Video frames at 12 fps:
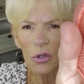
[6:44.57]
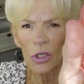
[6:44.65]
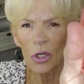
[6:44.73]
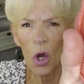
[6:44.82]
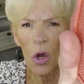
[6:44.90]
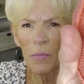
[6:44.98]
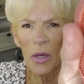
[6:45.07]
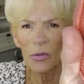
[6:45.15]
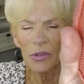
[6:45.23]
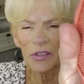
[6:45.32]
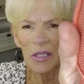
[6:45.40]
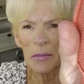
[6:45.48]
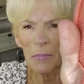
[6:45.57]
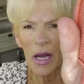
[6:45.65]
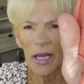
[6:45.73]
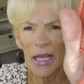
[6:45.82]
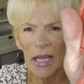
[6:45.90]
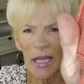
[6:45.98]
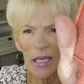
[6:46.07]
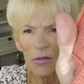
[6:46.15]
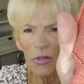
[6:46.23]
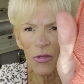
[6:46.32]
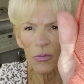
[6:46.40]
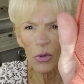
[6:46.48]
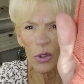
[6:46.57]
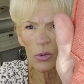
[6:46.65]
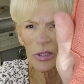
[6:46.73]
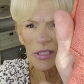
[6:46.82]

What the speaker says: You can almost see my hand through